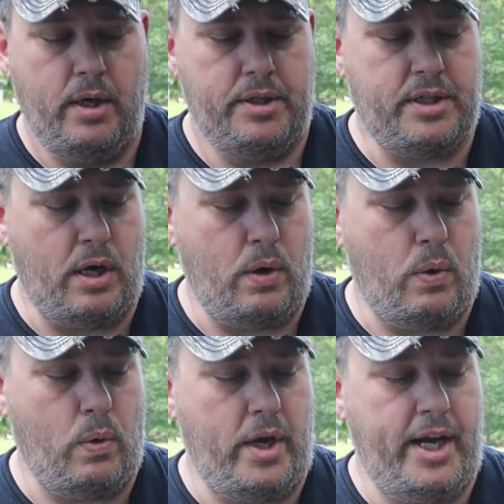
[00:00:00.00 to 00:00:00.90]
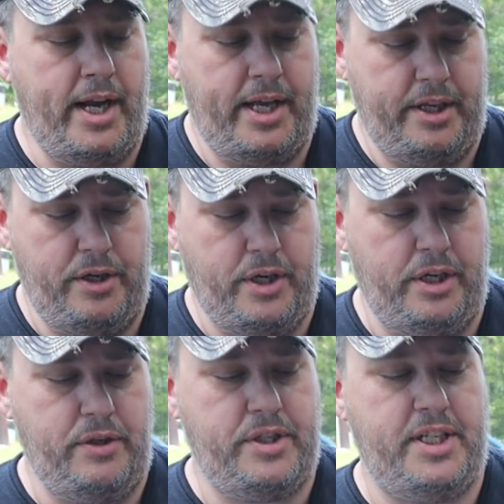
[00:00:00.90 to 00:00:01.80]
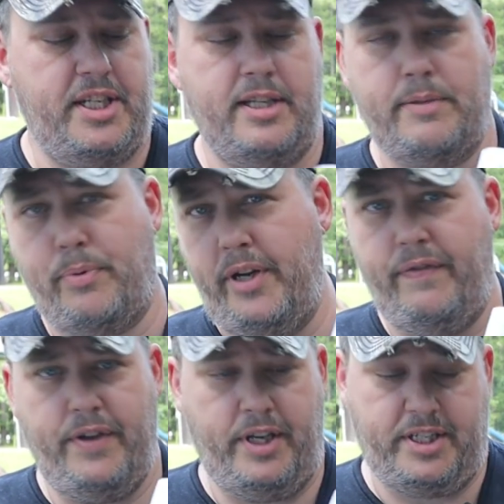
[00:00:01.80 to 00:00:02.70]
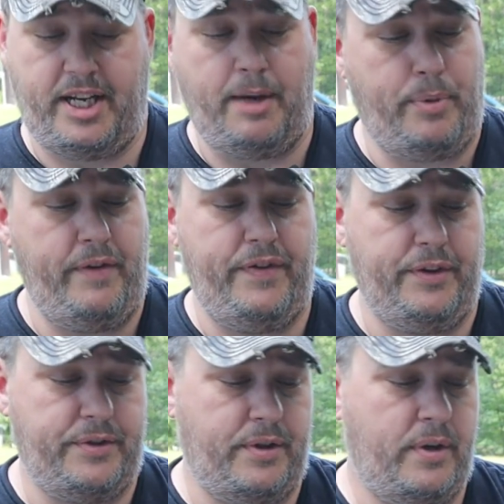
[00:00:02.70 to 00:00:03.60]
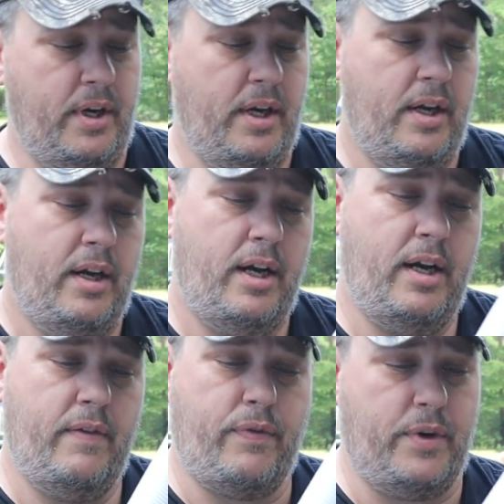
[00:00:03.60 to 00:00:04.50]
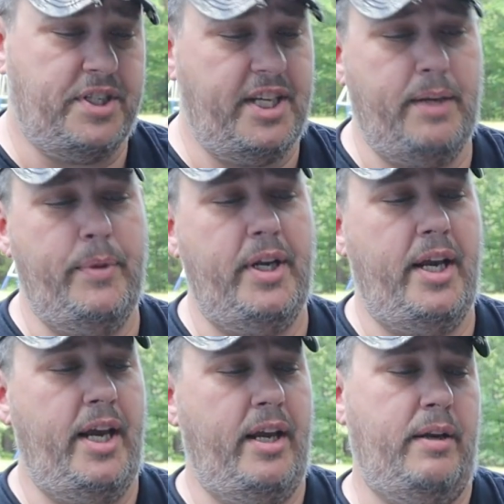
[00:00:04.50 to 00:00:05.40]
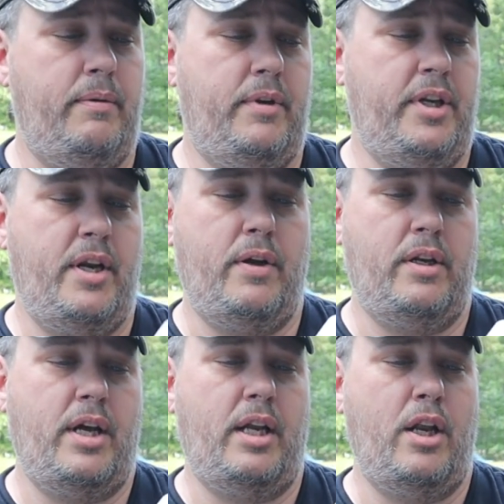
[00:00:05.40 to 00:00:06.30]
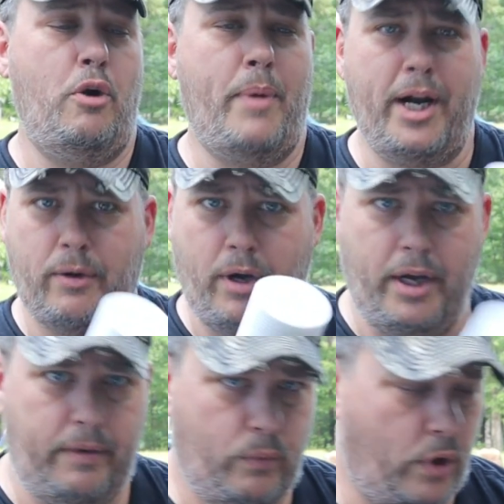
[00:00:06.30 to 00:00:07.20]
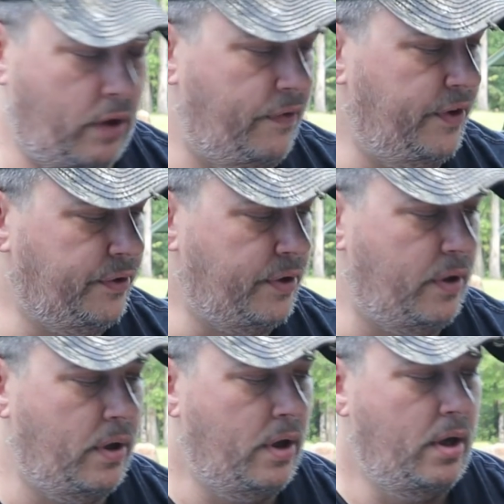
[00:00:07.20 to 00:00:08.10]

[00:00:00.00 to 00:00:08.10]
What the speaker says: So you can use this as it's got a pre-filter for sediment and a low micron water filter.